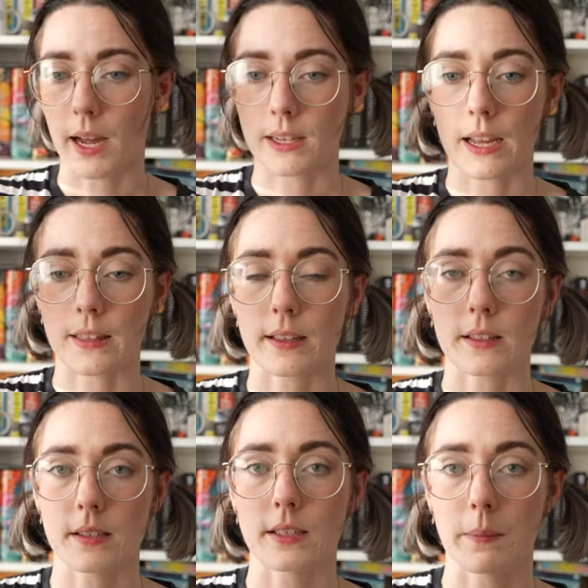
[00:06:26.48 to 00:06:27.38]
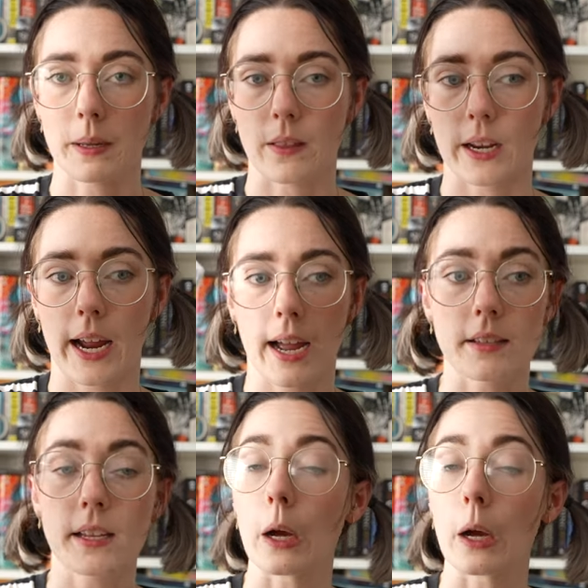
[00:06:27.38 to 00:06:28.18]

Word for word: but I think this is something that has